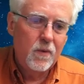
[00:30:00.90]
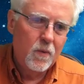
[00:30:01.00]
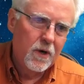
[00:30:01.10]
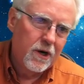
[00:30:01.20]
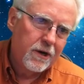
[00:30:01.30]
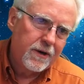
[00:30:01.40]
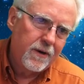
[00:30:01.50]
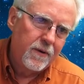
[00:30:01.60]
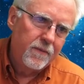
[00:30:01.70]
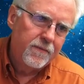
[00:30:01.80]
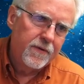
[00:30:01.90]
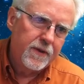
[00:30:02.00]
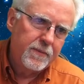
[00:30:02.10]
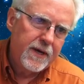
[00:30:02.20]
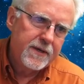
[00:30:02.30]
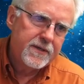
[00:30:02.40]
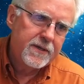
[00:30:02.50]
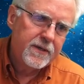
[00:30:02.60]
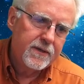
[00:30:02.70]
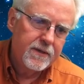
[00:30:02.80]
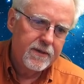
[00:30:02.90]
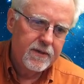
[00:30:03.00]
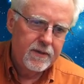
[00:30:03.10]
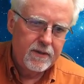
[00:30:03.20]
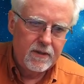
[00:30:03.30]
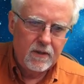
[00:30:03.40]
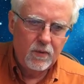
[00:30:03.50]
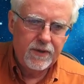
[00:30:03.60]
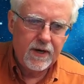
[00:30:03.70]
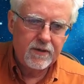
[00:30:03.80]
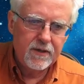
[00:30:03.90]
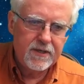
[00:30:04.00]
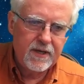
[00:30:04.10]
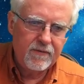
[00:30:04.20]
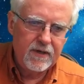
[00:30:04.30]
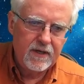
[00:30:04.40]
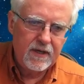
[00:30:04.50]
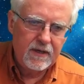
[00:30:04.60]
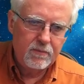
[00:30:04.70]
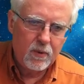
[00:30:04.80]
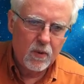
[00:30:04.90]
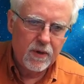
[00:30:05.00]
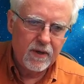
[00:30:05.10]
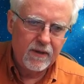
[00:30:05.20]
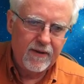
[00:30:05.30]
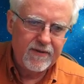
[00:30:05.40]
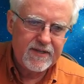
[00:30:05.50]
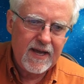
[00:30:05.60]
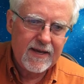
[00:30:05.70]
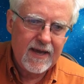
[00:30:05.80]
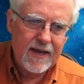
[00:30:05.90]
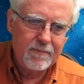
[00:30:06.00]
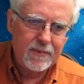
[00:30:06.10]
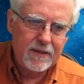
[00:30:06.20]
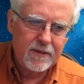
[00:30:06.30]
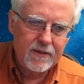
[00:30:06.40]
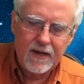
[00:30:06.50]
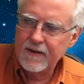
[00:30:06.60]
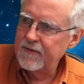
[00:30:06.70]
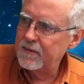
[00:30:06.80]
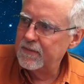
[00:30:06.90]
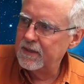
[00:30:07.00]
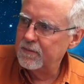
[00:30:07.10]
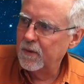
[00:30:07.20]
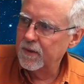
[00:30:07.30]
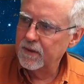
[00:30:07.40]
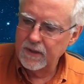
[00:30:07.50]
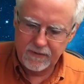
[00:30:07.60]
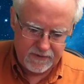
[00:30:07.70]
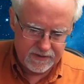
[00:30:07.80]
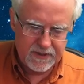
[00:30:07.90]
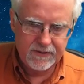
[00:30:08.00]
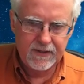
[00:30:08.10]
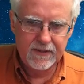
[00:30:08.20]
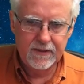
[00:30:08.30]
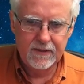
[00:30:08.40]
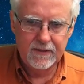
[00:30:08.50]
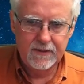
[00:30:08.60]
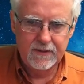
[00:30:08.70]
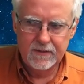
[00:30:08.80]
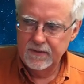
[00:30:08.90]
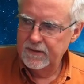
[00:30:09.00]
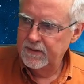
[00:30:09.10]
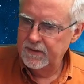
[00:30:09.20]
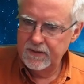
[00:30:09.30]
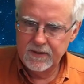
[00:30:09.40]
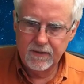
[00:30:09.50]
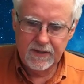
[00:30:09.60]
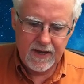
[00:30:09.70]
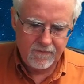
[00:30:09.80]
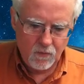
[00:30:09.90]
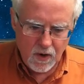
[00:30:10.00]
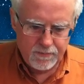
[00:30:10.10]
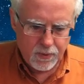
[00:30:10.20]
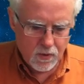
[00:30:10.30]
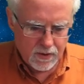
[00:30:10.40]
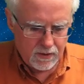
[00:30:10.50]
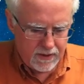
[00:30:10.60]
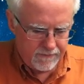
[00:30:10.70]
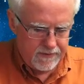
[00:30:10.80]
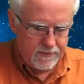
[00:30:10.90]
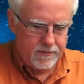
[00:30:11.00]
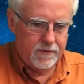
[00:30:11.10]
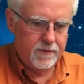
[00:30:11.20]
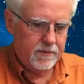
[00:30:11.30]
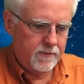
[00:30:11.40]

We're going to hope for the best with our seventeen port elevens. That can't be good to have that many port elevens on there. You should only have one port eleven.